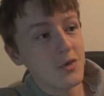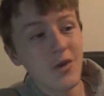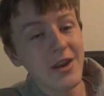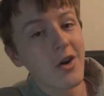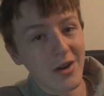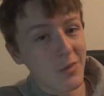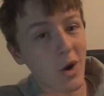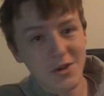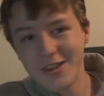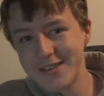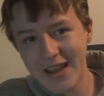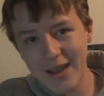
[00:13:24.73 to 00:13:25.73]
You really got to
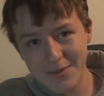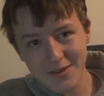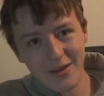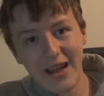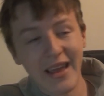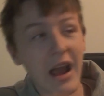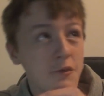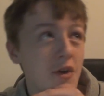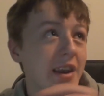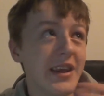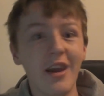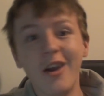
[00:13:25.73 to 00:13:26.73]
watch this episode. Like, I
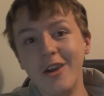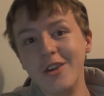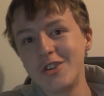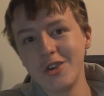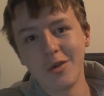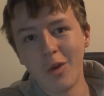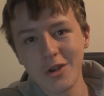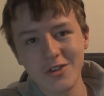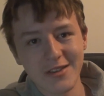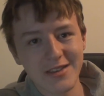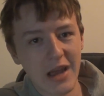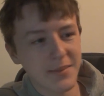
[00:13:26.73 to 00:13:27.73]
really urge you to watch
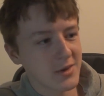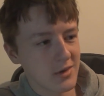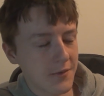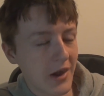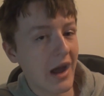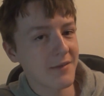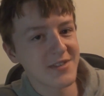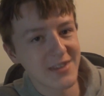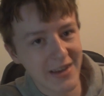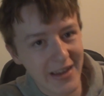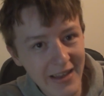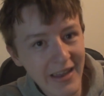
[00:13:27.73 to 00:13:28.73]
this episode if you haven't
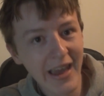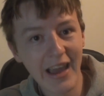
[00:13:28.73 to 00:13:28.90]
seen it.